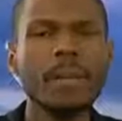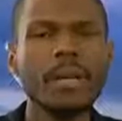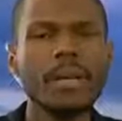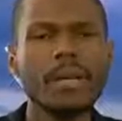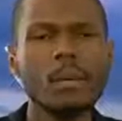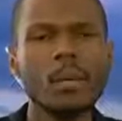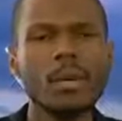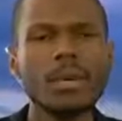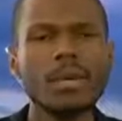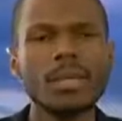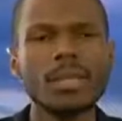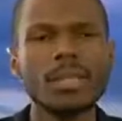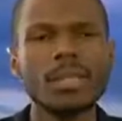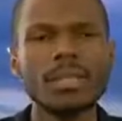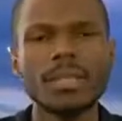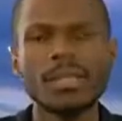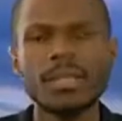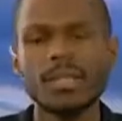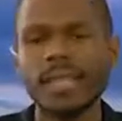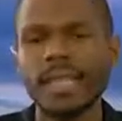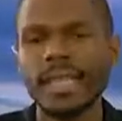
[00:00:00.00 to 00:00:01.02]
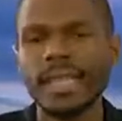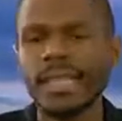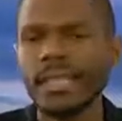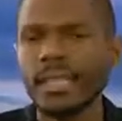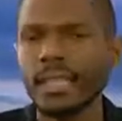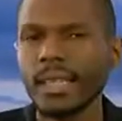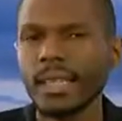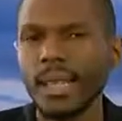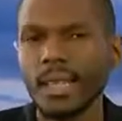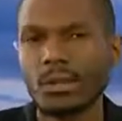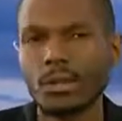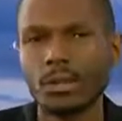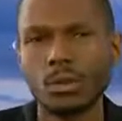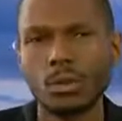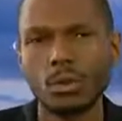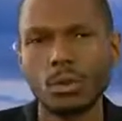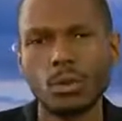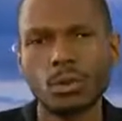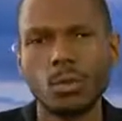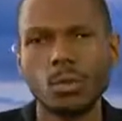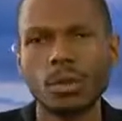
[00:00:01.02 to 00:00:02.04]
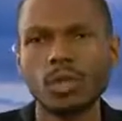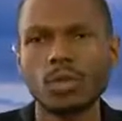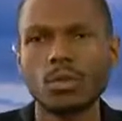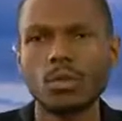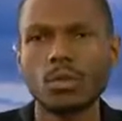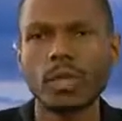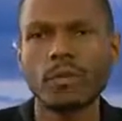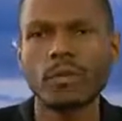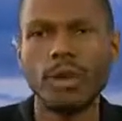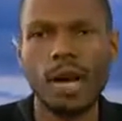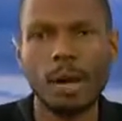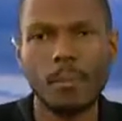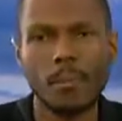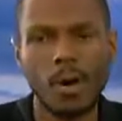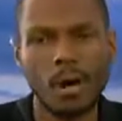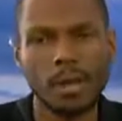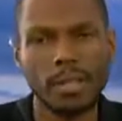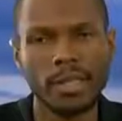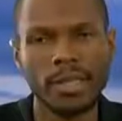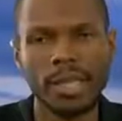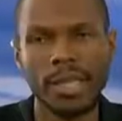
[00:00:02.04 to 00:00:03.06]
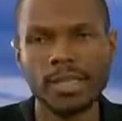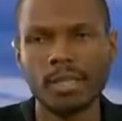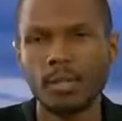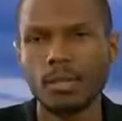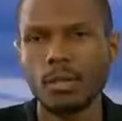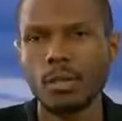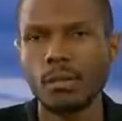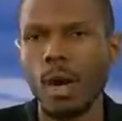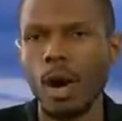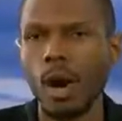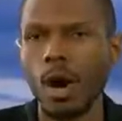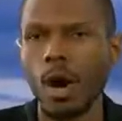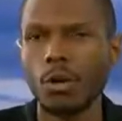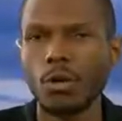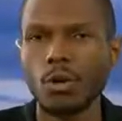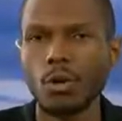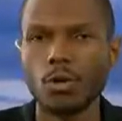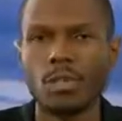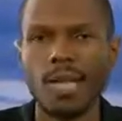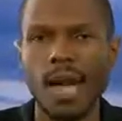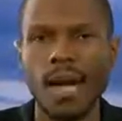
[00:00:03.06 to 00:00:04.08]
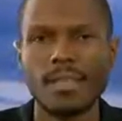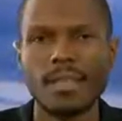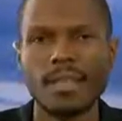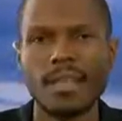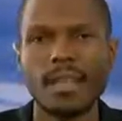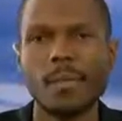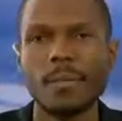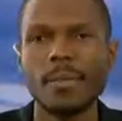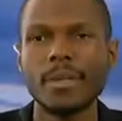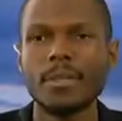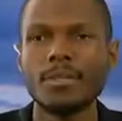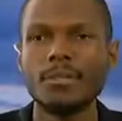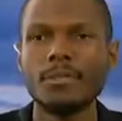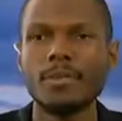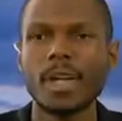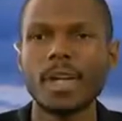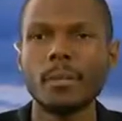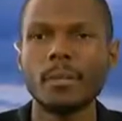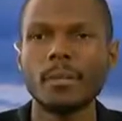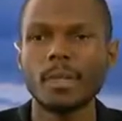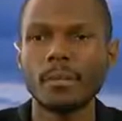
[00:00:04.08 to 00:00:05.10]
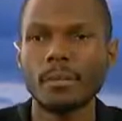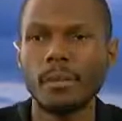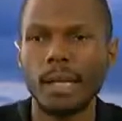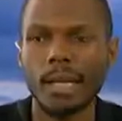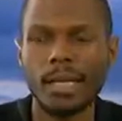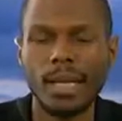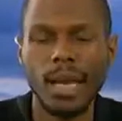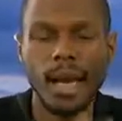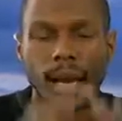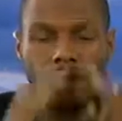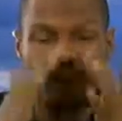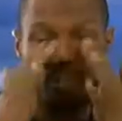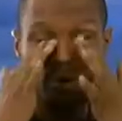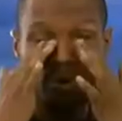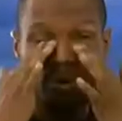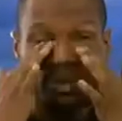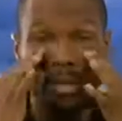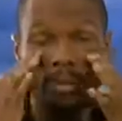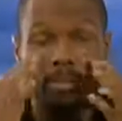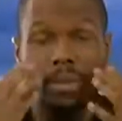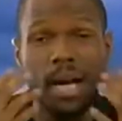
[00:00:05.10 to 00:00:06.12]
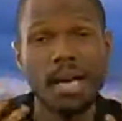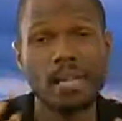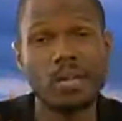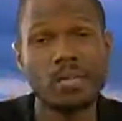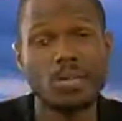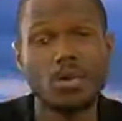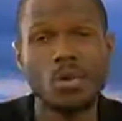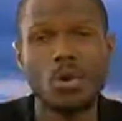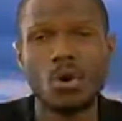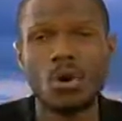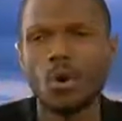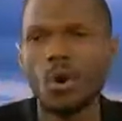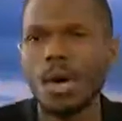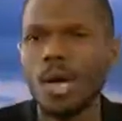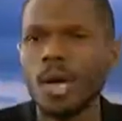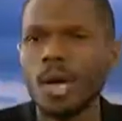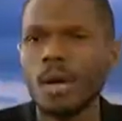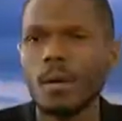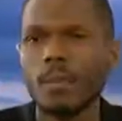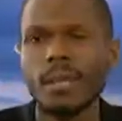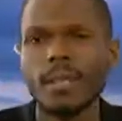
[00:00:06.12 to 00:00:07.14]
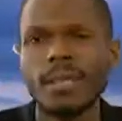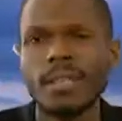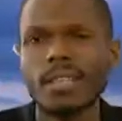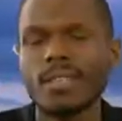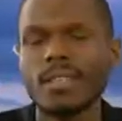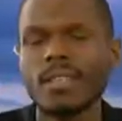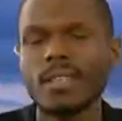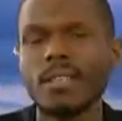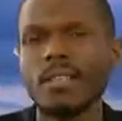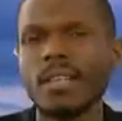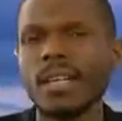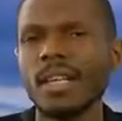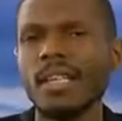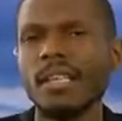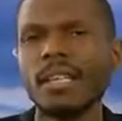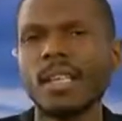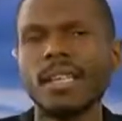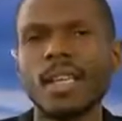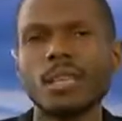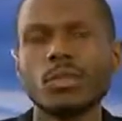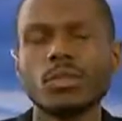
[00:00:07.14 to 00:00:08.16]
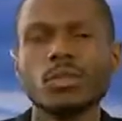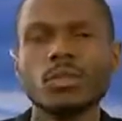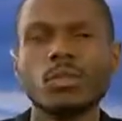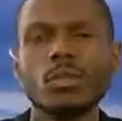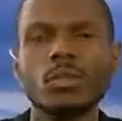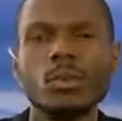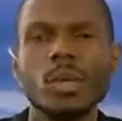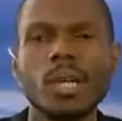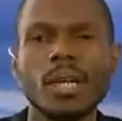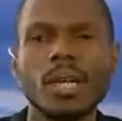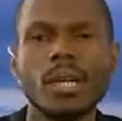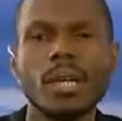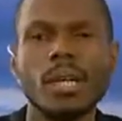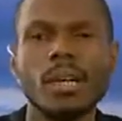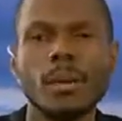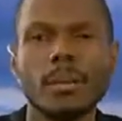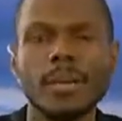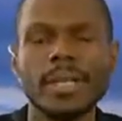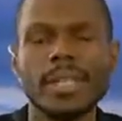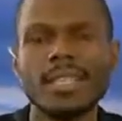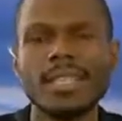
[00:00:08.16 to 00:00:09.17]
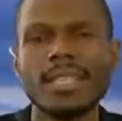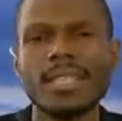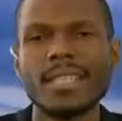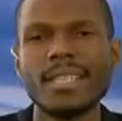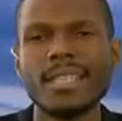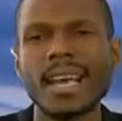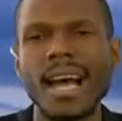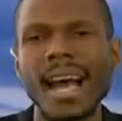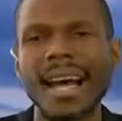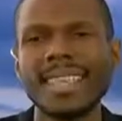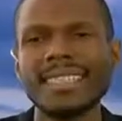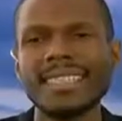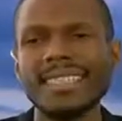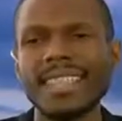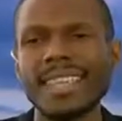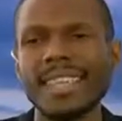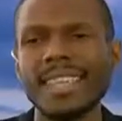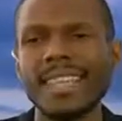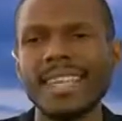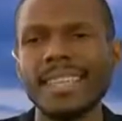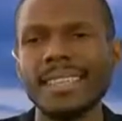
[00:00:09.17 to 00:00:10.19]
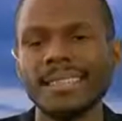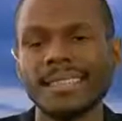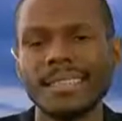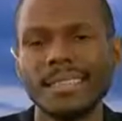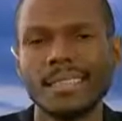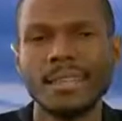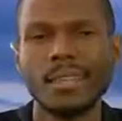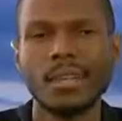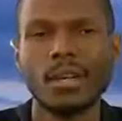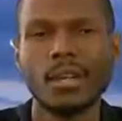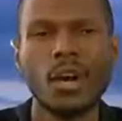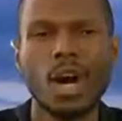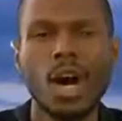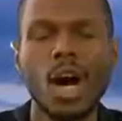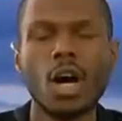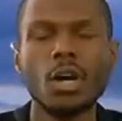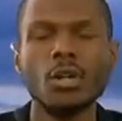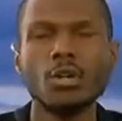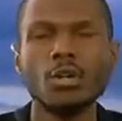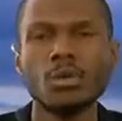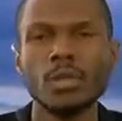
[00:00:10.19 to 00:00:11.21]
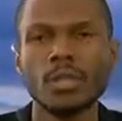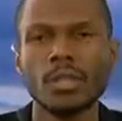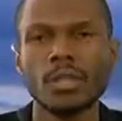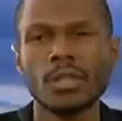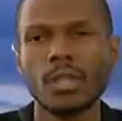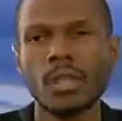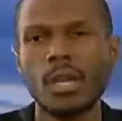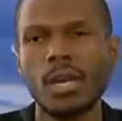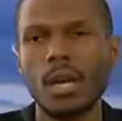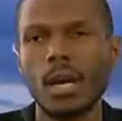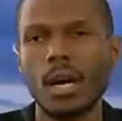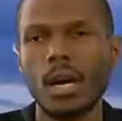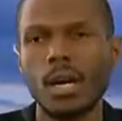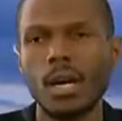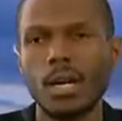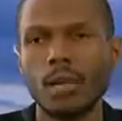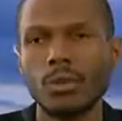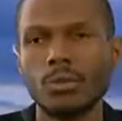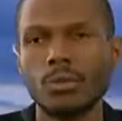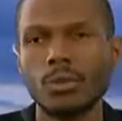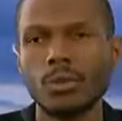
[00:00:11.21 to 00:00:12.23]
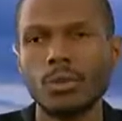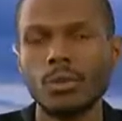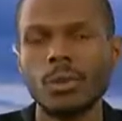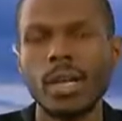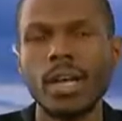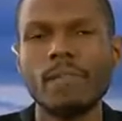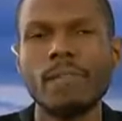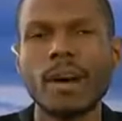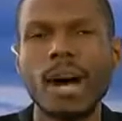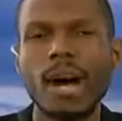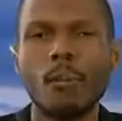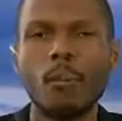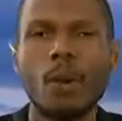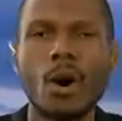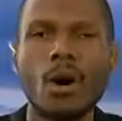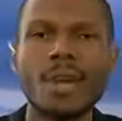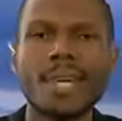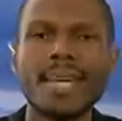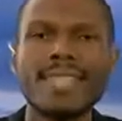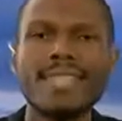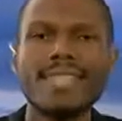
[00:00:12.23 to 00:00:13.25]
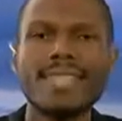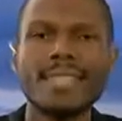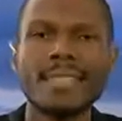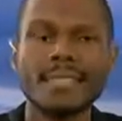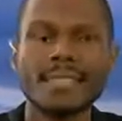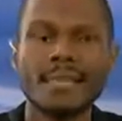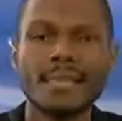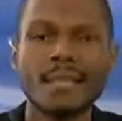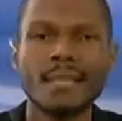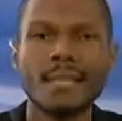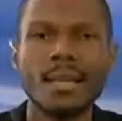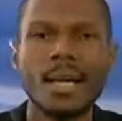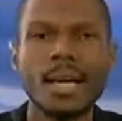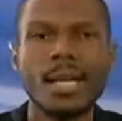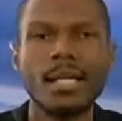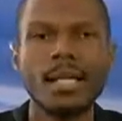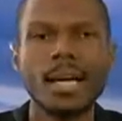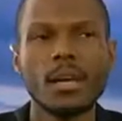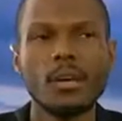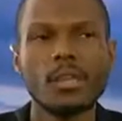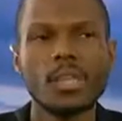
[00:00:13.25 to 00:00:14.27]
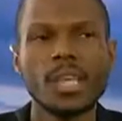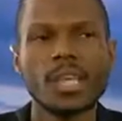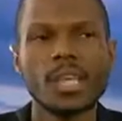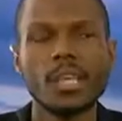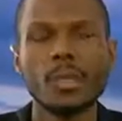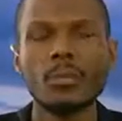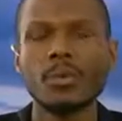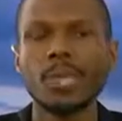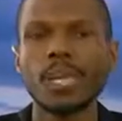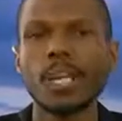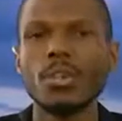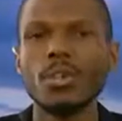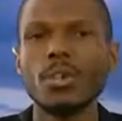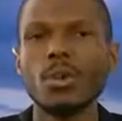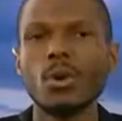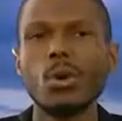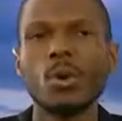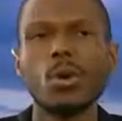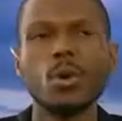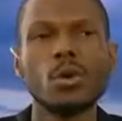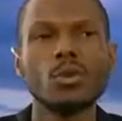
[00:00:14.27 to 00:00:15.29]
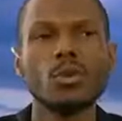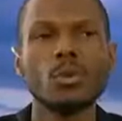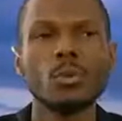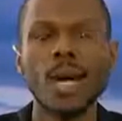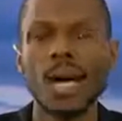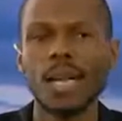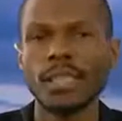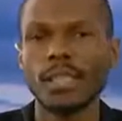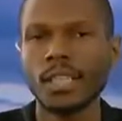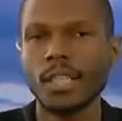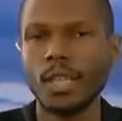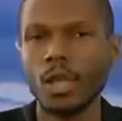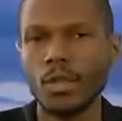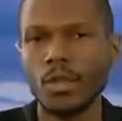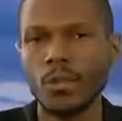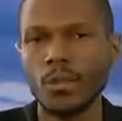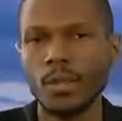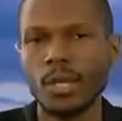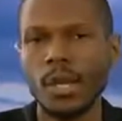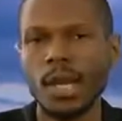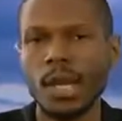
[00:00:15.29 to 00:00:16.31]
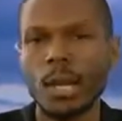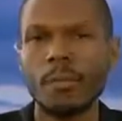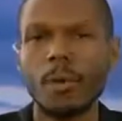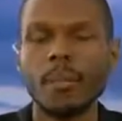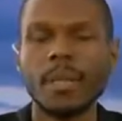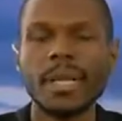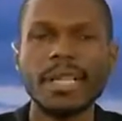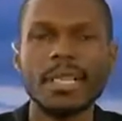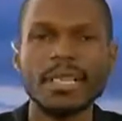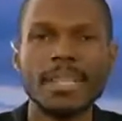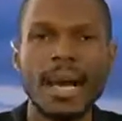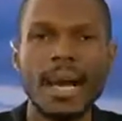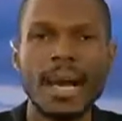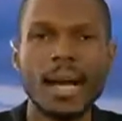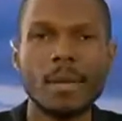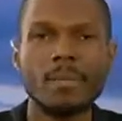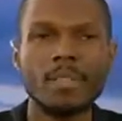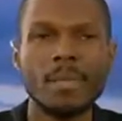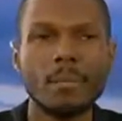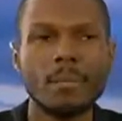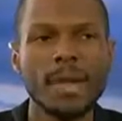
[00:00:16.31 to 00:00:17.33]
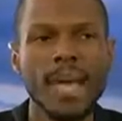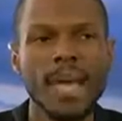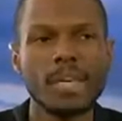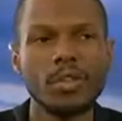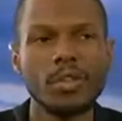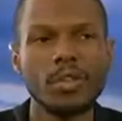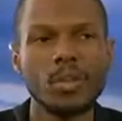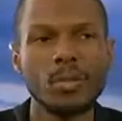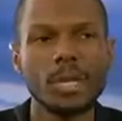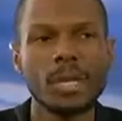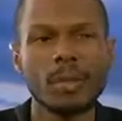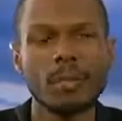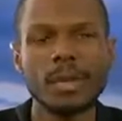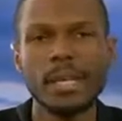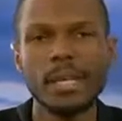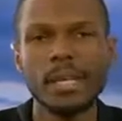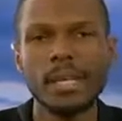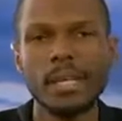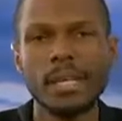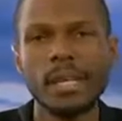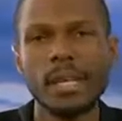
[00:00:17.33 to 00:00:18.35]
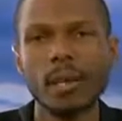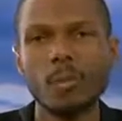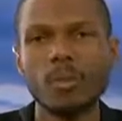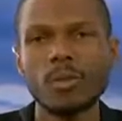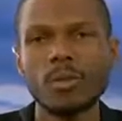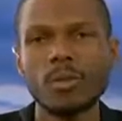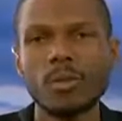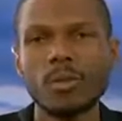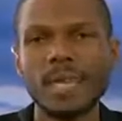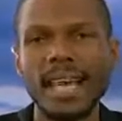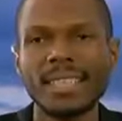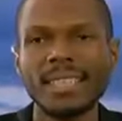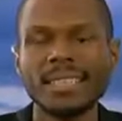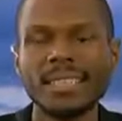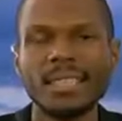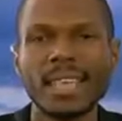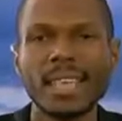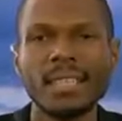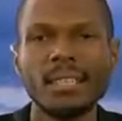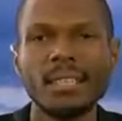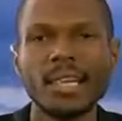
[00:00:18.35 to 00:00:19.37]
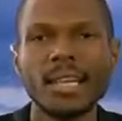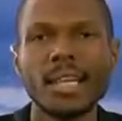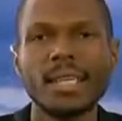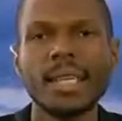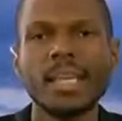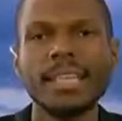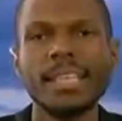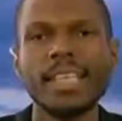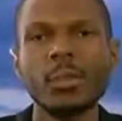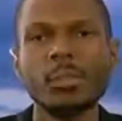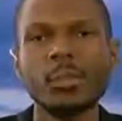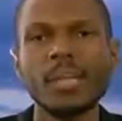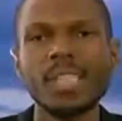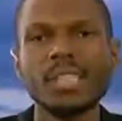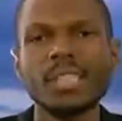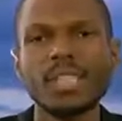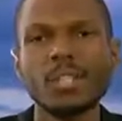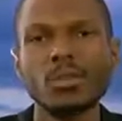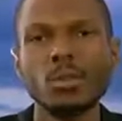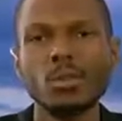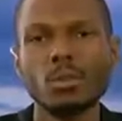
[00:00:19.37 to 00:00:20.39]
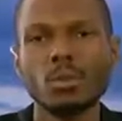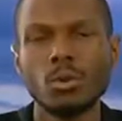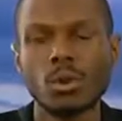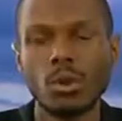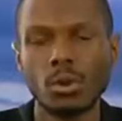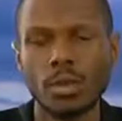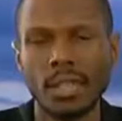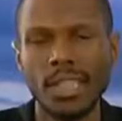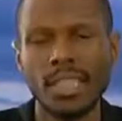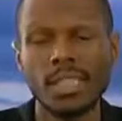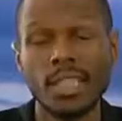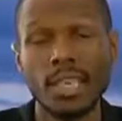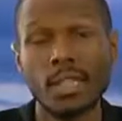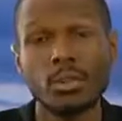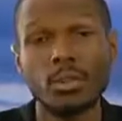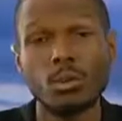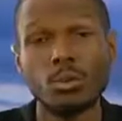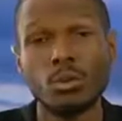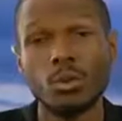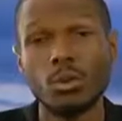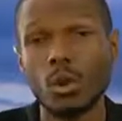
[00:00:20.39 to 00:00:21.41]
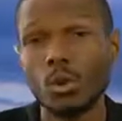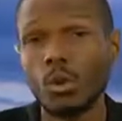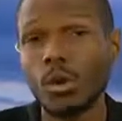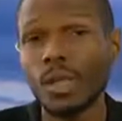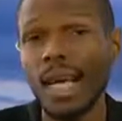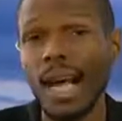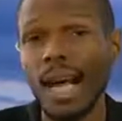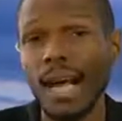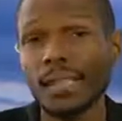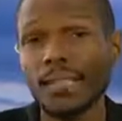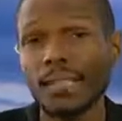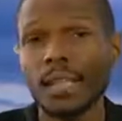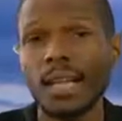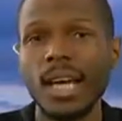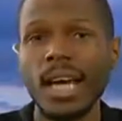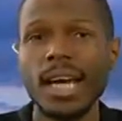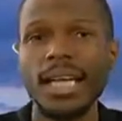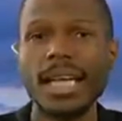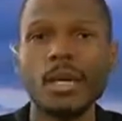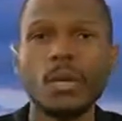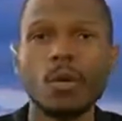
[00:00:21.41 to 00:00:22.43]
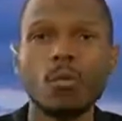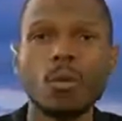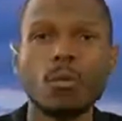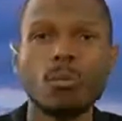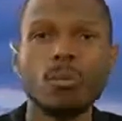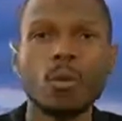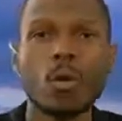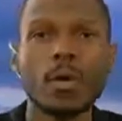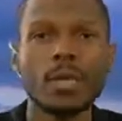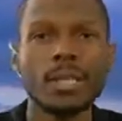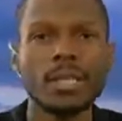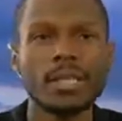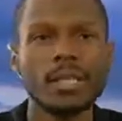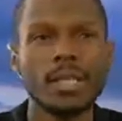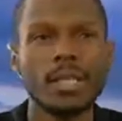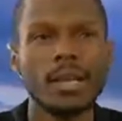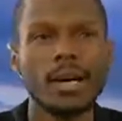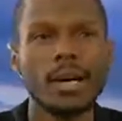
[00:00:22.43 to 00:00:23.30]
mean, well, this isn't anything that's new with the Trayvon Martin case. You know, my heart goes out to him and his family. May Allah have mercy upon his soul. But this isn't anything that's new, and this isn't an isolated incident. There are hundreds of Trayvon Martin incidences that are taking place all throughout the country. But many times the mainstream media here within the United States, they keep these issues localized and they don't report it